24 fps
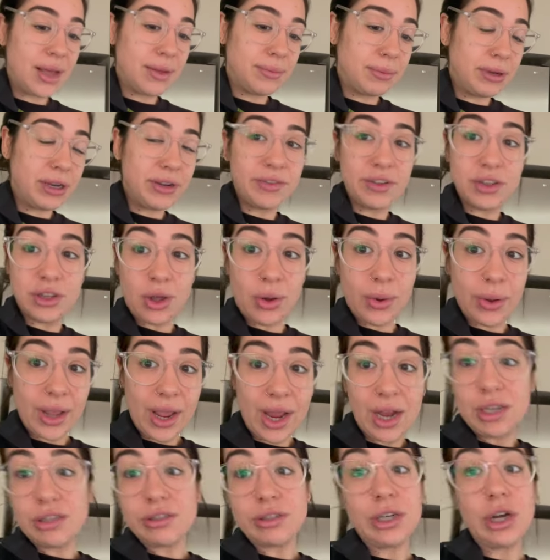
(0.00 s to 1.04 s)
a bit of a lower
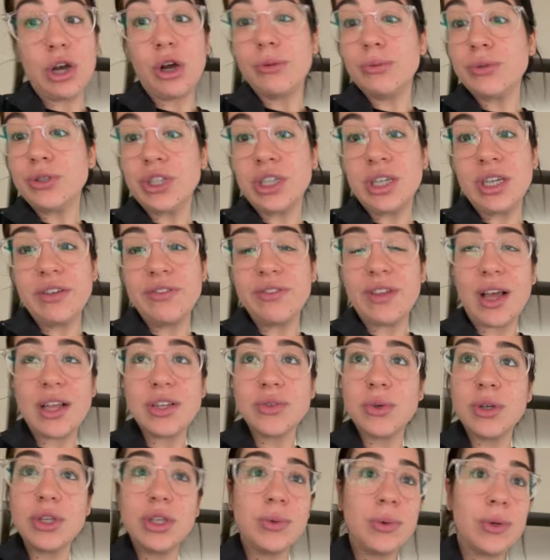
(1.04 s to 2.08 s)
calorie option if that's
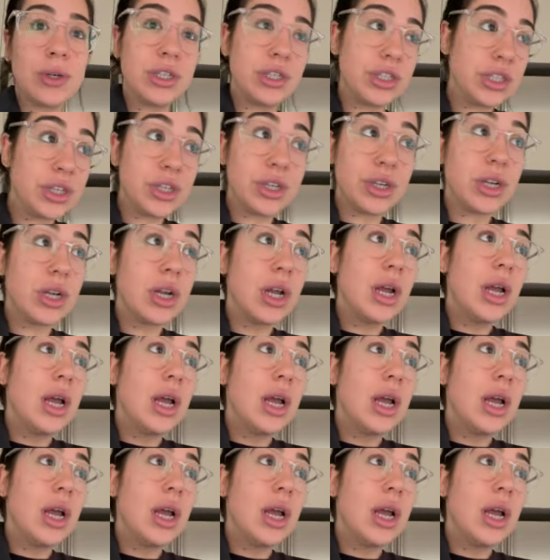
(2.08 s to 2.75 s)
what you want to do.